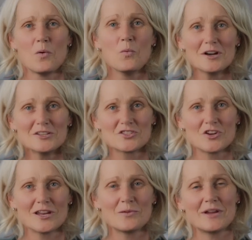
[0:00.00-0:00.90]
What a
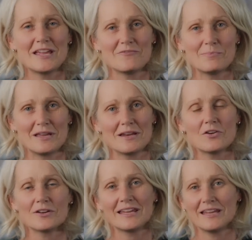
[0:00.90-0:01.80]
journey we have been
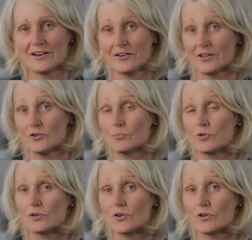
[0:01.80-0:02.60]
on here at Hillbrook,